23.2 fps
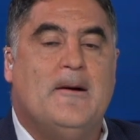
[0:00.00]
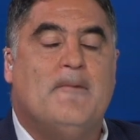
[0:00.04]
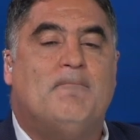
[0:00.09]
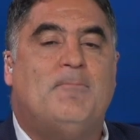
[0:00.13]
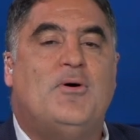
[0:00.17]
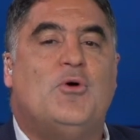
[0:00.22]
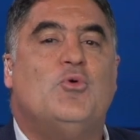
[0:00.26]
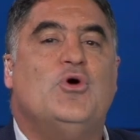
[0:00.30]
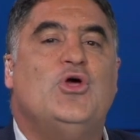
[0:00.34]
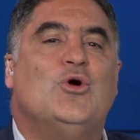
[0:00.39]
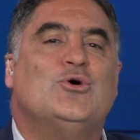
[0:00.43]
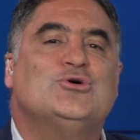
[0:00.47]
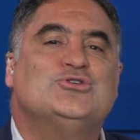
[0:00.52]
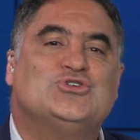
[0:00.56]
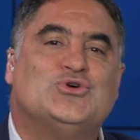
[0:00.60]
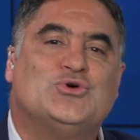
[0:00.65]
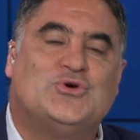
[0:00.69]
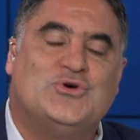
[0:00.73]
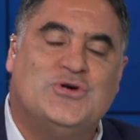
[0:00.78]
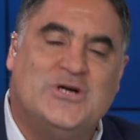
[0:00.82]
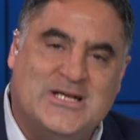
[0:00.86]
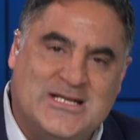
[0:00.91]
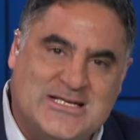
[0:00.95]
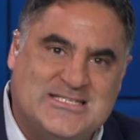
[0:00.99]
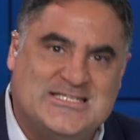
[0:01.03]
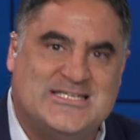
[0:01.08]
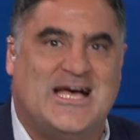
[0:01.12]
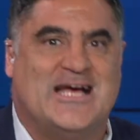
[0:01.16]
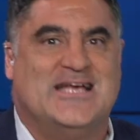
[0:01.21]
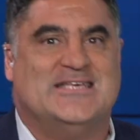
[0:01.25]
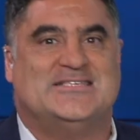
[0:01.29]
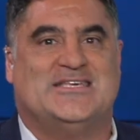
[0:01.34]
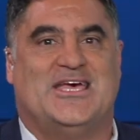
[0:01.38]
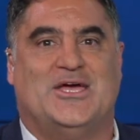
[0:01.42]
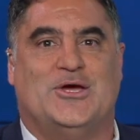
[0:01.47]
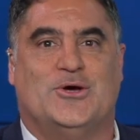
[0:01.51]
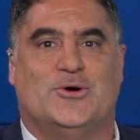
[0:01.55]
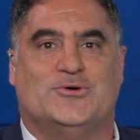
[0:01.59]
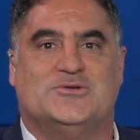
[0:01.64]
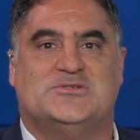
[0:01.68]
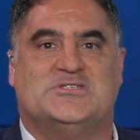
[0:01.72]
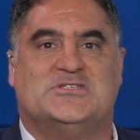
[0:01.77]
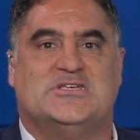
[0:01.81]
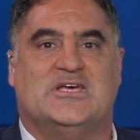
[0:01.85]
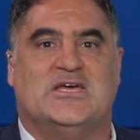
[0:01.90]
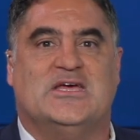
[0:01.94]
But we also criticize
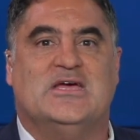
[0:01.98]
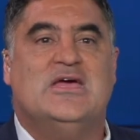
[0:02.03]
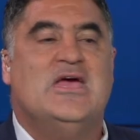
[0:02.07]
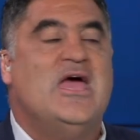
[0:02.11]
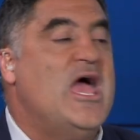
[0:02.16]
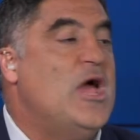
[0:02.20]
AOC.